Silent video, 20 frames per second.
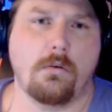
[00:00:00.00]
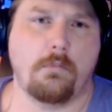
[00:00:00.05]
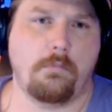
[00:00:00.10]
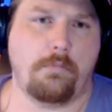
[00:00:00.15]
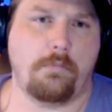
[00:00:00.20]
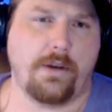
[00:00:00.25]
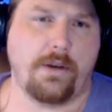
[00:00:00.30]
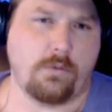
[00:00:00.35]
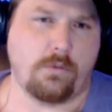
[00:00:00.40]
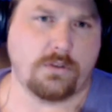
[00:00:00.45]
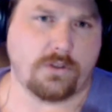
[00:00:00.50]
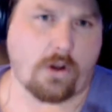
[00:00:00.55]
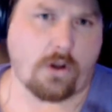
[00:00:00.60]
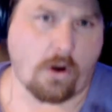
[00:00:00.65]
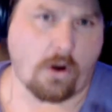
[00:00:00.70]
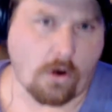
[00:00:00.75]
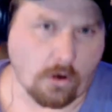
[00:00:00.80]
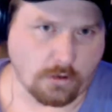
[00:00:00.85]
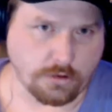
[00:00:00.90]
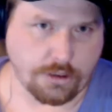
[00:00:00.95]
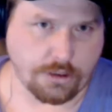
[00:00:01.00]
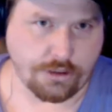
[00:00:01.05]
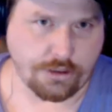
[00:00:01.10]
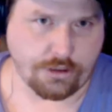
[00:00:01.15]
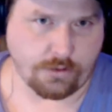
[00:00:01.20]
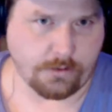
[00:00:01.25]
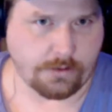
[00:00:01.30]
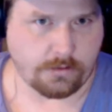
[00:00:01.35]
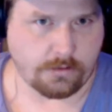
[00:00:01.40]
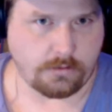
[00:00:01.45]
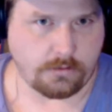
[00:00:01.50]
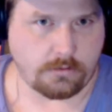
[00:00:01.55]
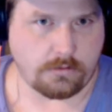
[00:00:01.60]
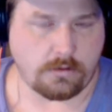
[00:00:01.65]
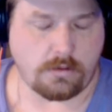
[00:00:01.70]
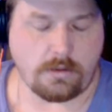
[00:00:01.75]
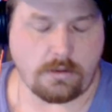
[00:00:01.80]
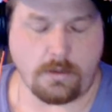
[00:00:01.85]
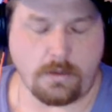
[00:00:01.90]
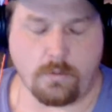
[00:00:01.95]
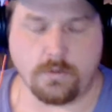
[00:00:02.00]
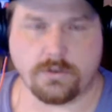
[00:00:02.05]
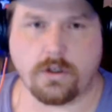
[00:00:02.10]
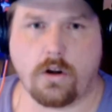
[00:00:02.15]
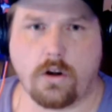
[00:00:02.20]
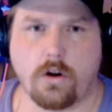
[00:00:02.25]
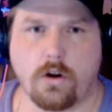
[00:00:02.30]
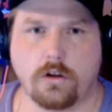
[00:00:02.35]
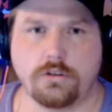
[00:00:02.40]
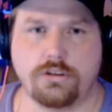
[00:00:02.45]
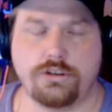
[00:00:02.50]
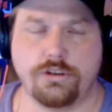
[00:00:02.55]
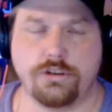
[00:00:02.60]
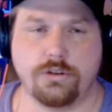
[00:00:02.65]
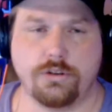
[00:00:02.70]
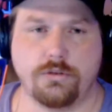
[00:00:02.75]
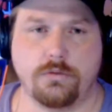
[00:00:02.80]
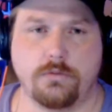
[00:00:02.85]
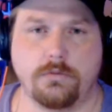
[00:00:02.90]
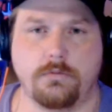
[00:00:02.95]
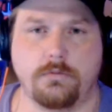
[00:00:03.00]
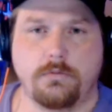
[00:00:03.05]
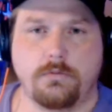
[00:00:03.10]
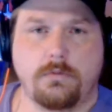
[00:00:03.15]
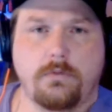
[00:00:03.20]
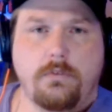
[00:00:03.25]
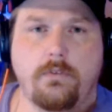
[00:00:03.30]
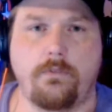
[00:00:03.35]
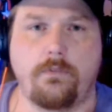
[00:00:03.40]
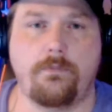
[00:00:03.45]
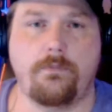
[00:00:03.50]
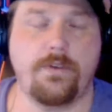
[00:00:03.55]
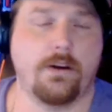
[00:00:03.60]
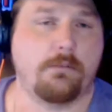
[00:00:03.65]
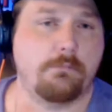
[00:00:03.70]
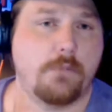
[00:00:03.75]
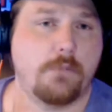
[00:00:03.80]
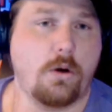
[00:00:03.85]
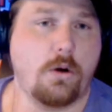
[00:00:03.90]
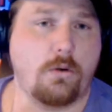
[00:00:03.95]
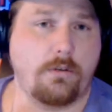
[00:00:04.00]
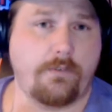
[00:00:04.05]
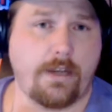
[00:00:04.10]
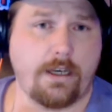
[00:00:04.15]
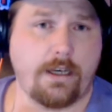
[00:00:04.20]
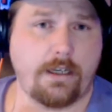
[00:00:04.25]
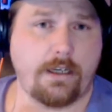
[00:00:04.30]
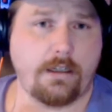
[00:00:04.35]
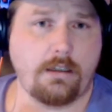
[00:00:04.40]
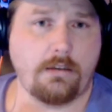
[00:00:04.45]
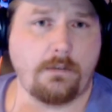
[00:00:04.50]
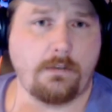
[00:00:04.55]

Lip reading: But it was hard to do it. It was hard to feel motivated.